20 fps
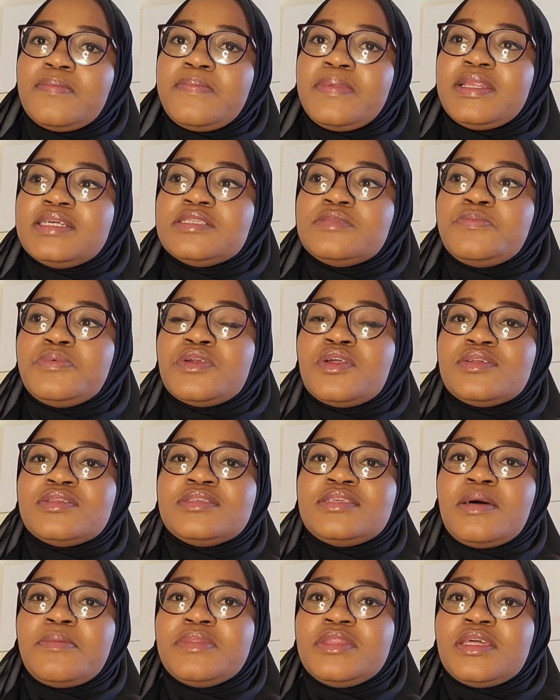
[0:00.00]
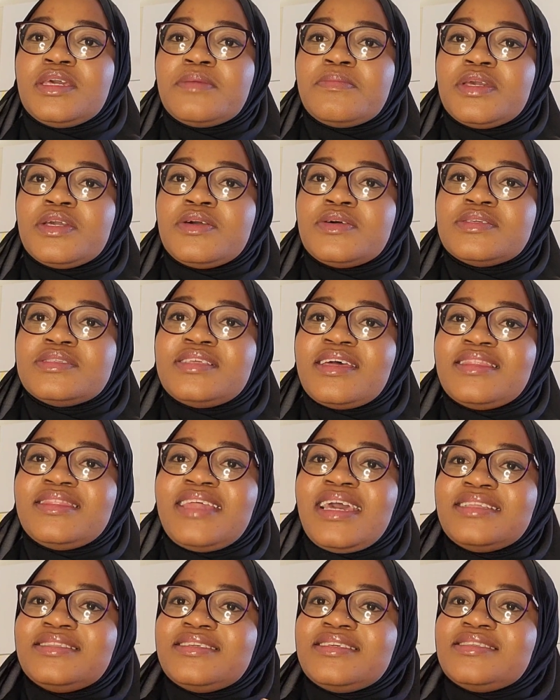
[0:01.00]
please put on something, because
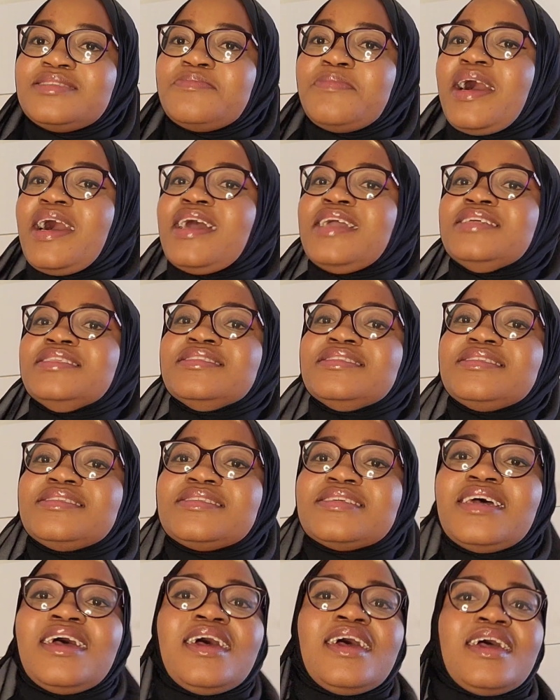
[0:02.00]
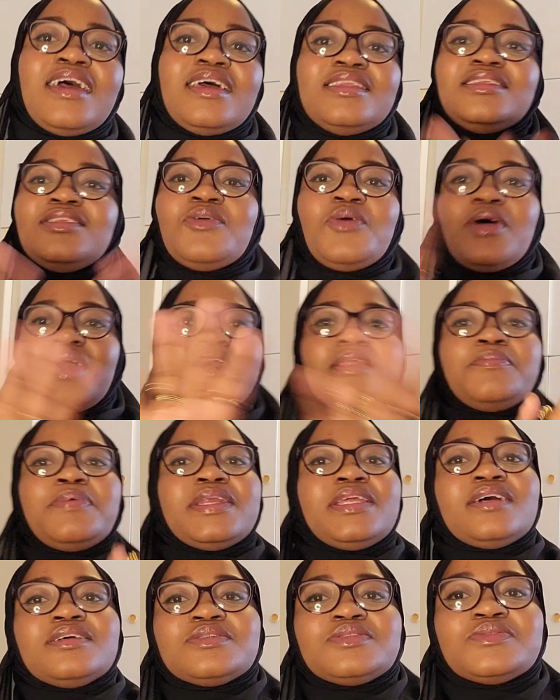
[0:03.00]
that is mine. Not
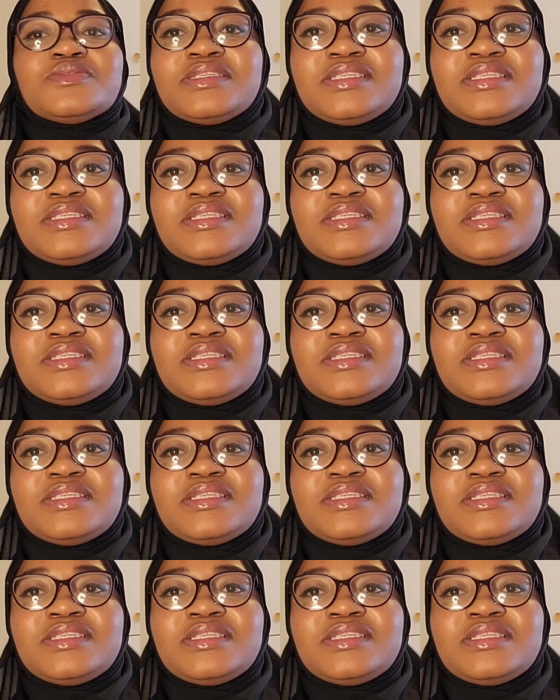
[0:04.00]
anybody else